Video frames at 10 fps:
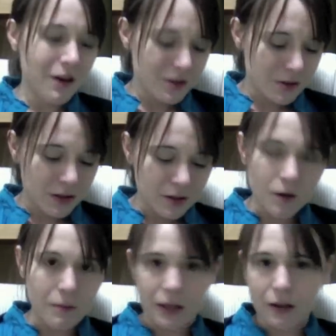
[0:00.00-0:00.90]
So I
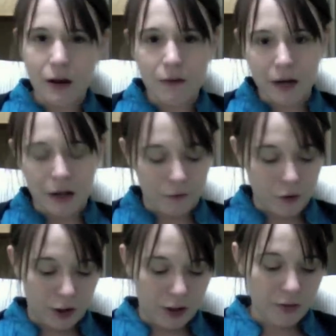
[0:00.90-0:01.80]
told him I love
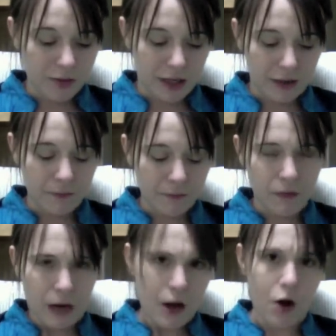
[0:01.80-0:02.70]
California, and he was like,
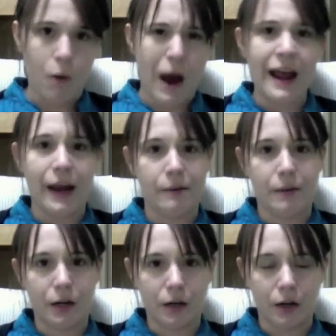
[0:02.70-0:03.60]
oh, I hate
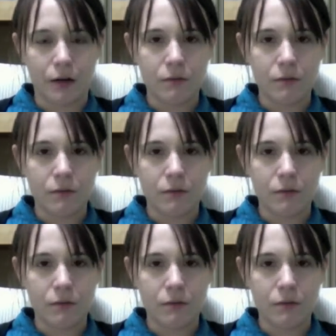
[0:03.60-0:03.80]
America.